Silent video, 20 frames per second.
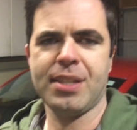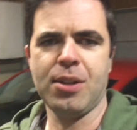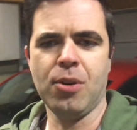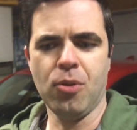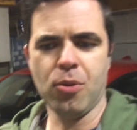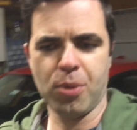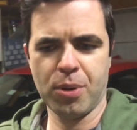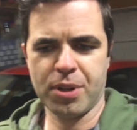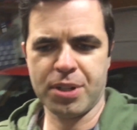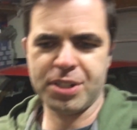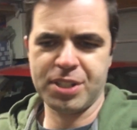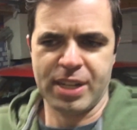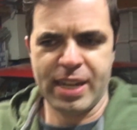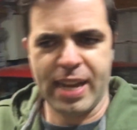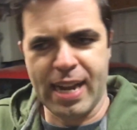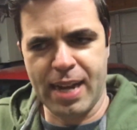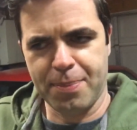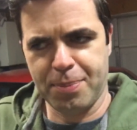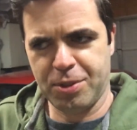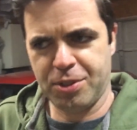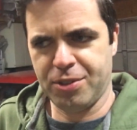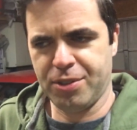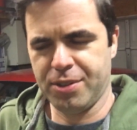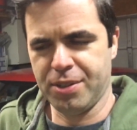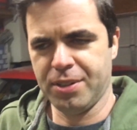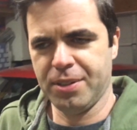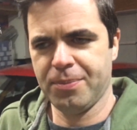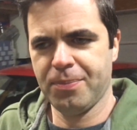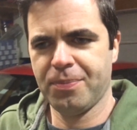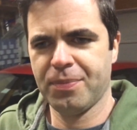the orcs
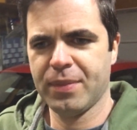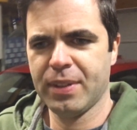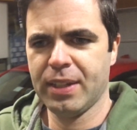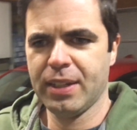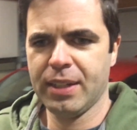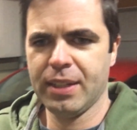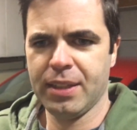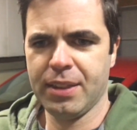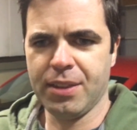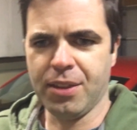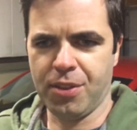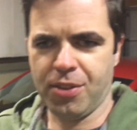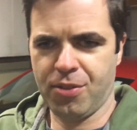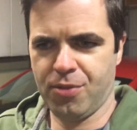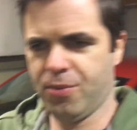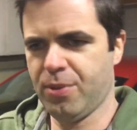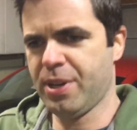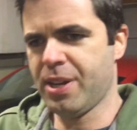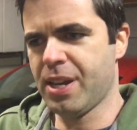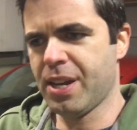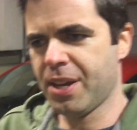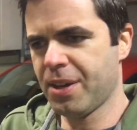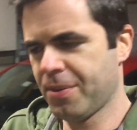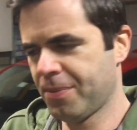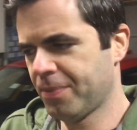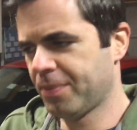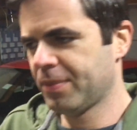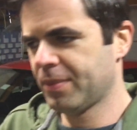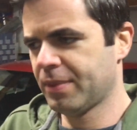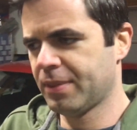capture the three
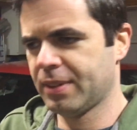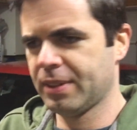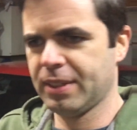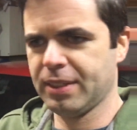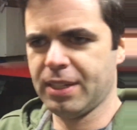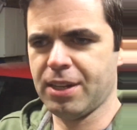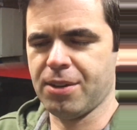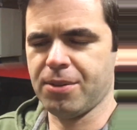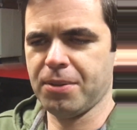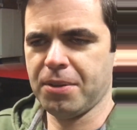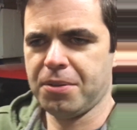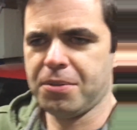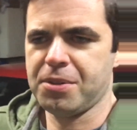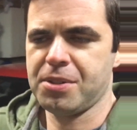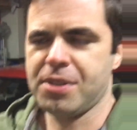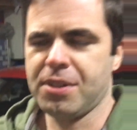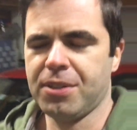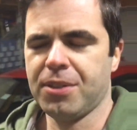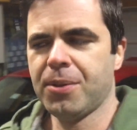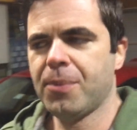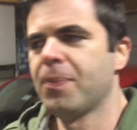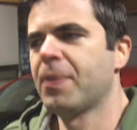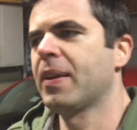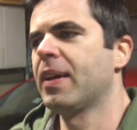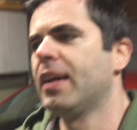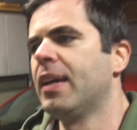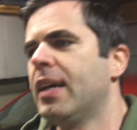heroes here,